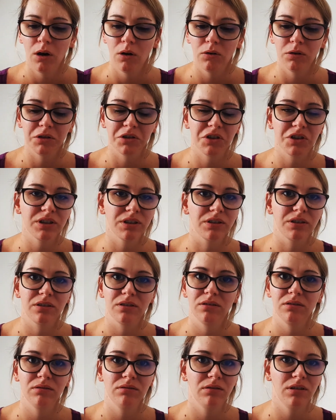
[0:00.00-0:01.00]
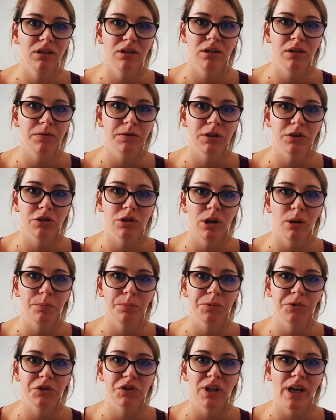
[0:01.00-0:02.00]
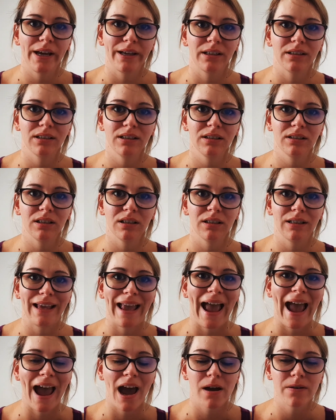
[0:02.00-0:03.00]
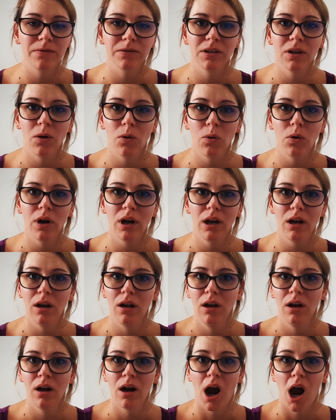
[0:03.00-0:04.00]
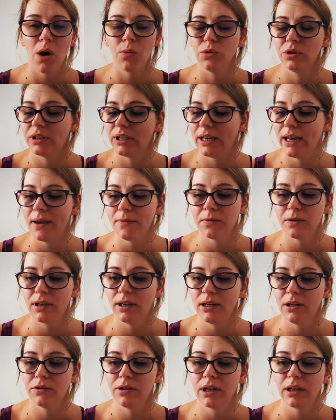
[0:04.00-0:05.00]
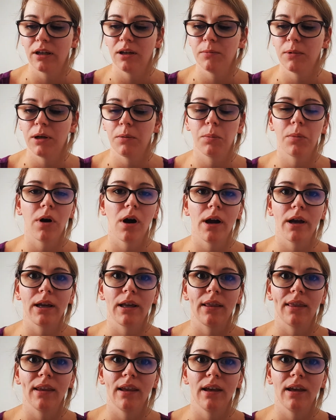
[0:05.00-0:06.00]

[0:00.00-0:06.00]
or just, you know, if the shops exist and they have the oil, I would definitely recommend buying it